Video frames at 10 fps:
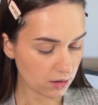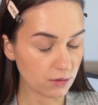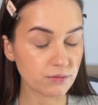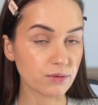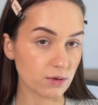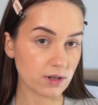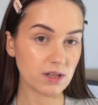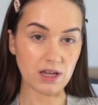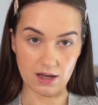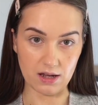For
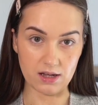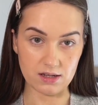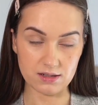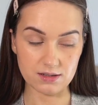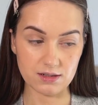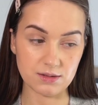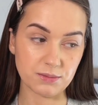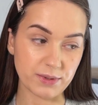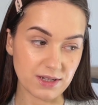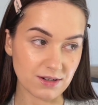the eyes,
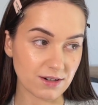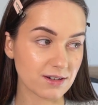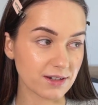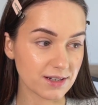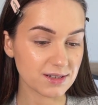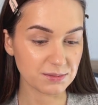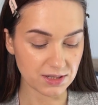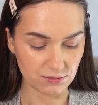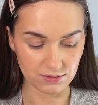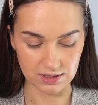we are going to be
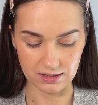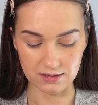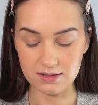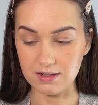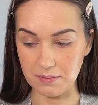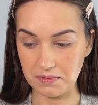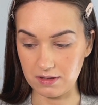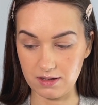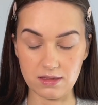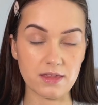using
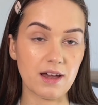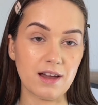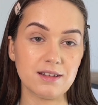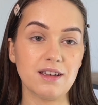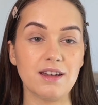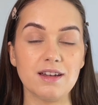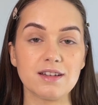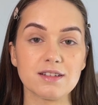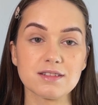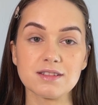something that
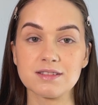is